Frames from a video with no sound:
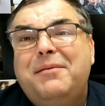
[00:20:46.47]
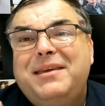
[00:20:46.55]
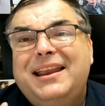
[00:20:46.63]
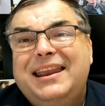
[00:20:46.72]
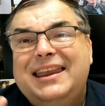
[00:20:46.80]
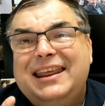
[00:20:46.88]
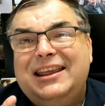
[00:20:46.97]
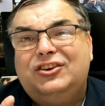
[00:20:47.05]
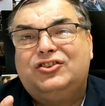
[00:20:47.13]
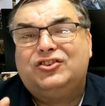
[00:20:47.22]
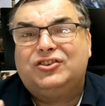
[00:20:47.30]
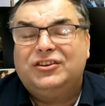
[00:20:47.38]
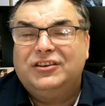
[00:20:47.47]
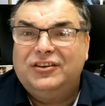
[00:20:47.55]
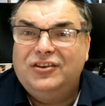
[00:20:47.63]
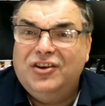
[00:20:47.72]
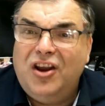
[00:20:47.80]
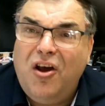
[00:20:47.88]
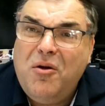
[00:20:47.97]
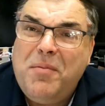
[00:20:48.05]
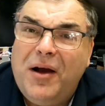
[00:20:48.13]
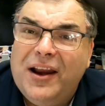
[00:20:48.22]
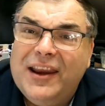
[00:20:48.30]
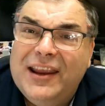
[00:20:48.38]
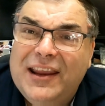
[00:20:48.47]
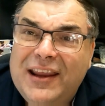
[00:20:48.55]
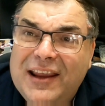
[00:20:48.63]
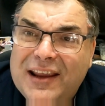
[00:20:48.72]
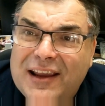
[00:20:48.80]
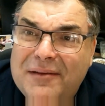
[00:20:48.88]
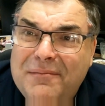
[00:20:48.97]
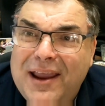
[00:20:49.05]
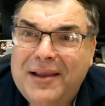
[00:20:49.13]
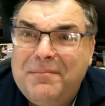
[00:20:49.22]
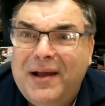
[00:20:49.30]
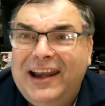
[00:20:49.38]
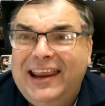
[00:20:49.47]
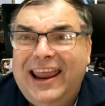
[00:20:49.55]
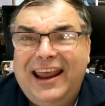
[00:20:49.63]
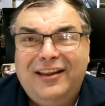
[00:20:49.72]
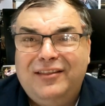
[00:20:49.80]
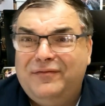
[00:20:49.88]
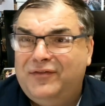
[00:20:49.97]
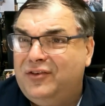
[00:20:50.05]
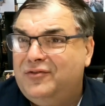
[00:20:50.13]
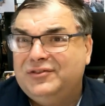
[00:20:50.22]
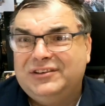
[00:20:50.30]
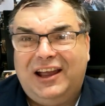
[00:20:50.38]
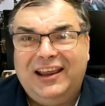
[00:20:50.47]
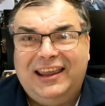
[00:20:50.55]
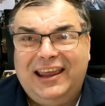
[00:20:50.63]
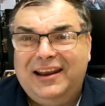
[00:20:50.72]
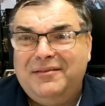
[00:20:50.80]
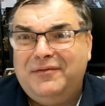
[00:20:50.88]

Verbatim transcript: I'm in a niche. Nobody can make money out of the views I get.